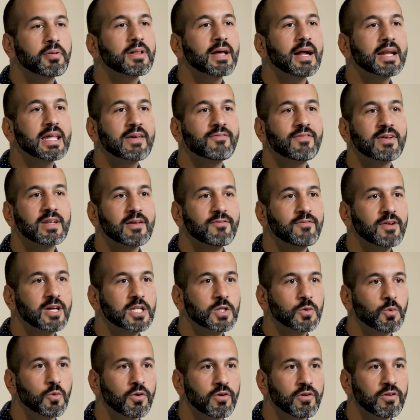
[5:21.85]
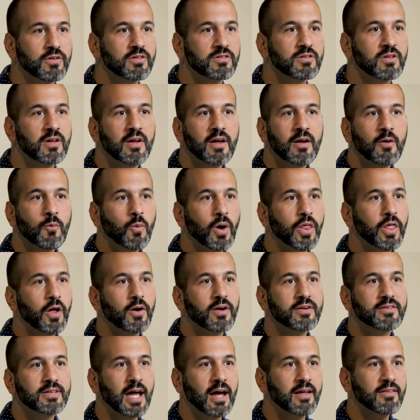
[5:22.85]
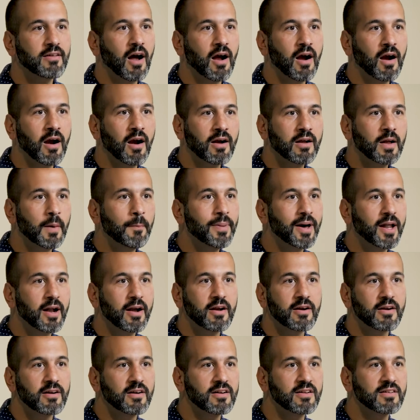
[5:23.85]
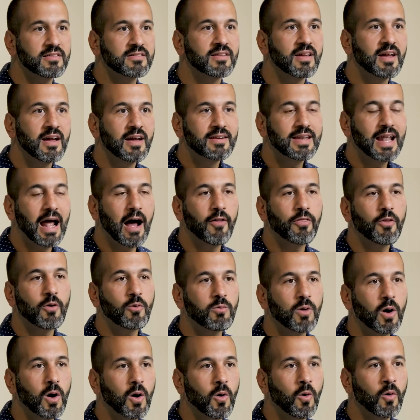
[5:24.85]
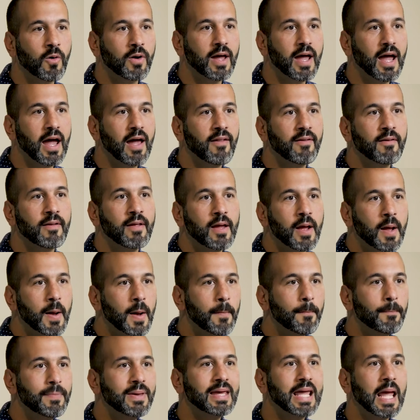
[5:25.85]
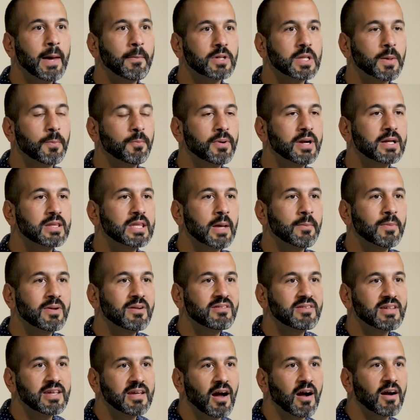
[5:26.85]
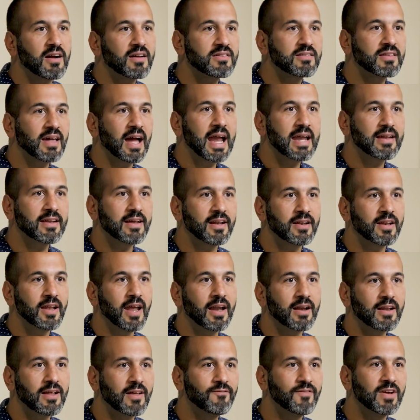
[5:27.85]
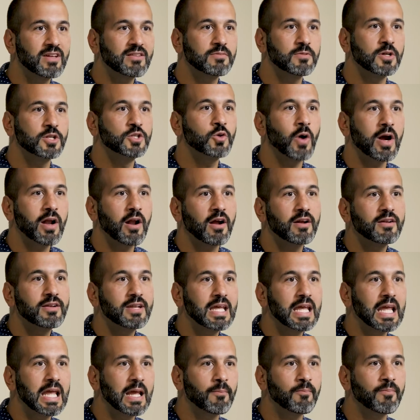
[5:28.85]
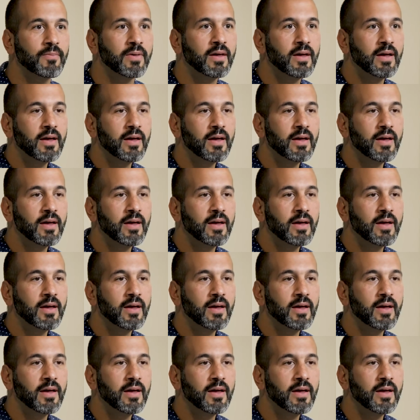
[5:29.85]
plenty of individuals, whether it's at our competitors down the road, and being able to bring them and see our site and convince them to join our team